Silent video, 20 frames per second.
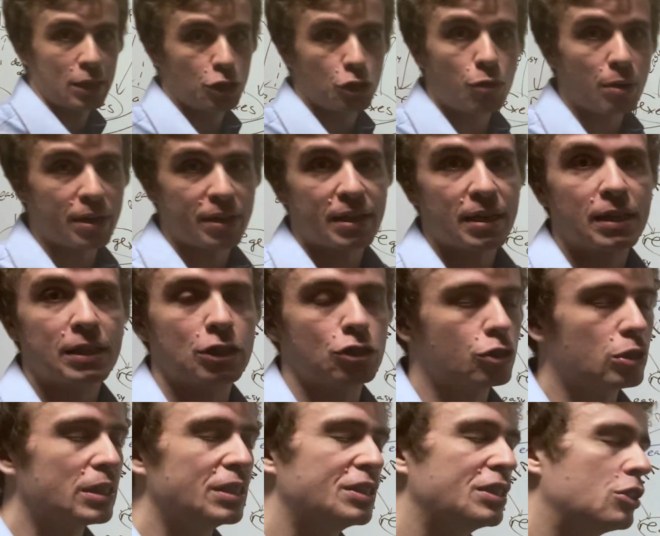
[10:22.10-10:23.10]
going to do anything on a
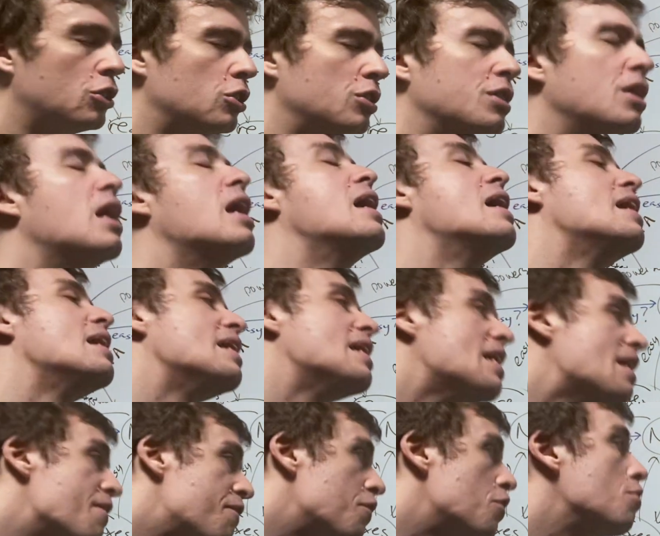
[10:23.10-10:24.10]
transition.
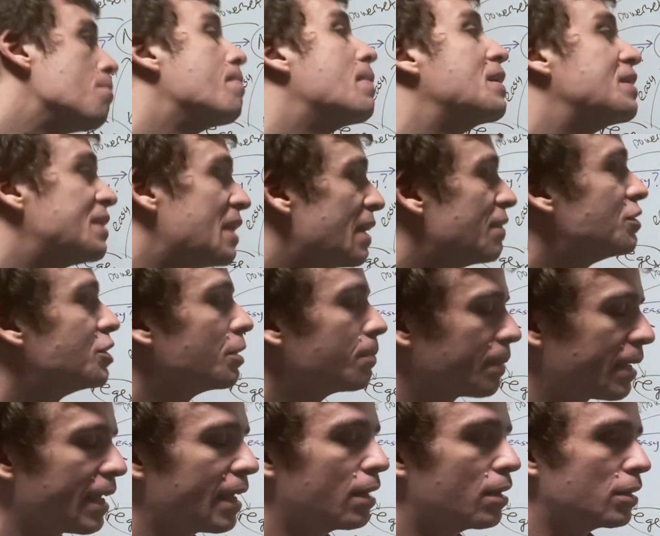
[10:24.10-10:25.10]
If you must have some
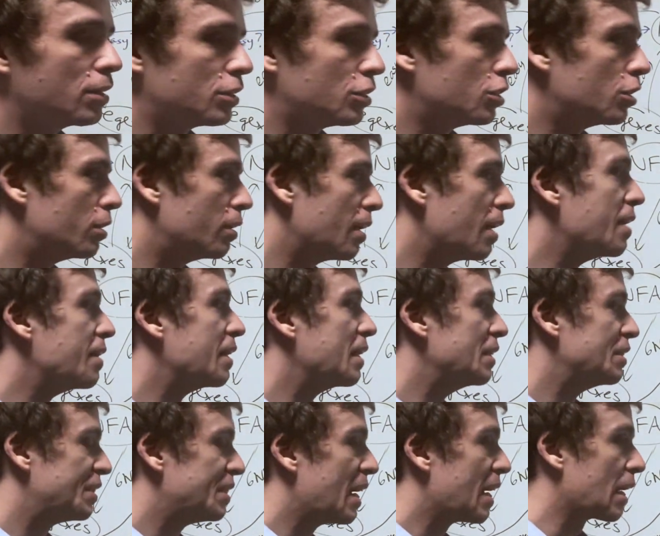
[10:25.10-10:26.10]
character in the
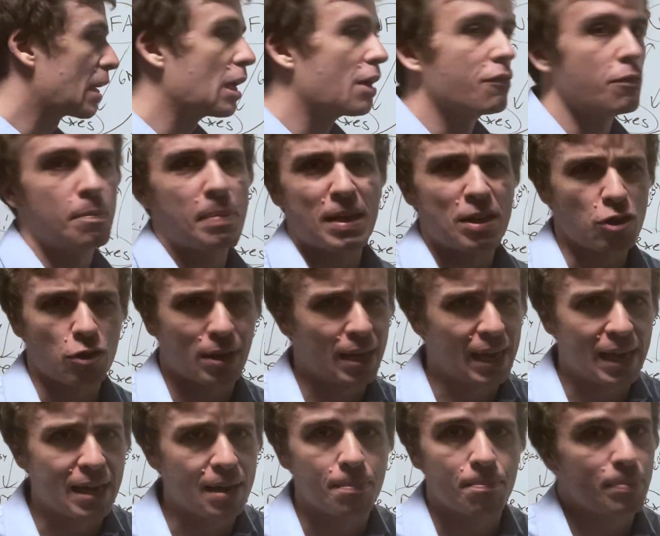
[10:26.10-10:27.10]
stack alphabet, you
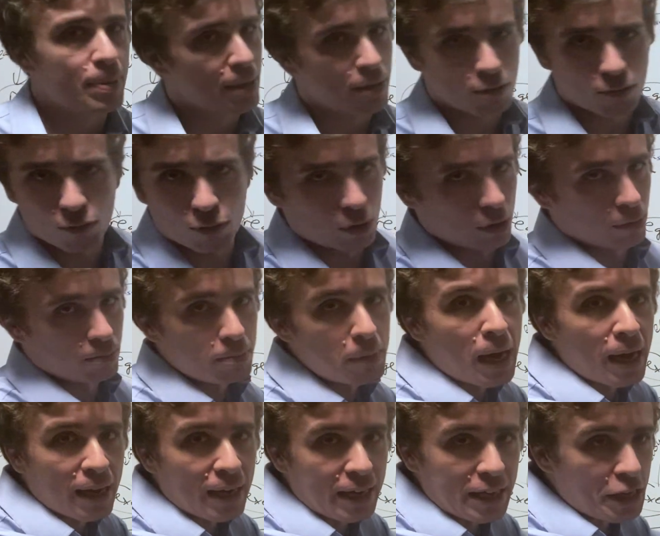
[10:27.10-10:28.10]
can, but we're
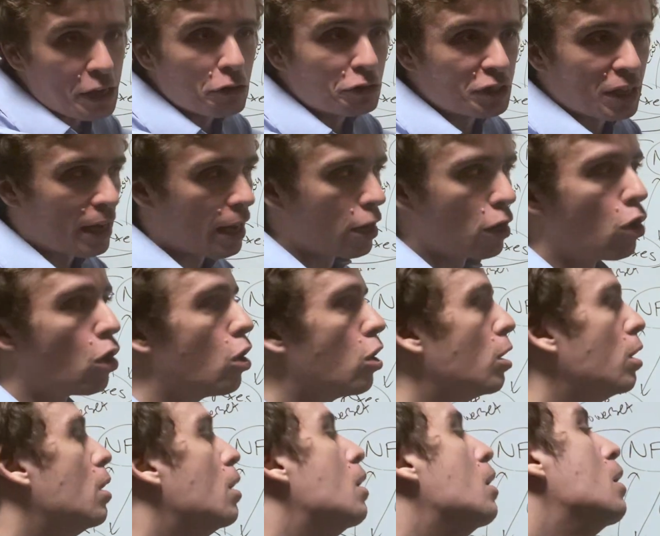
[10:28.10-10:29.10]
not going to use it at
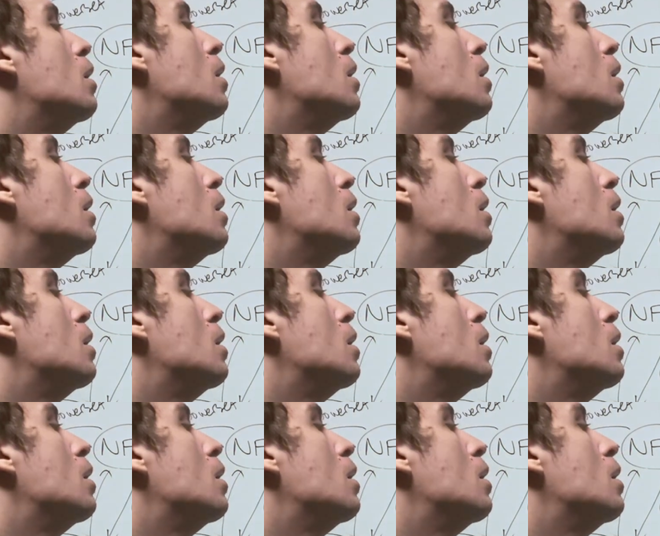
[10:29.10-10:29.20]
all.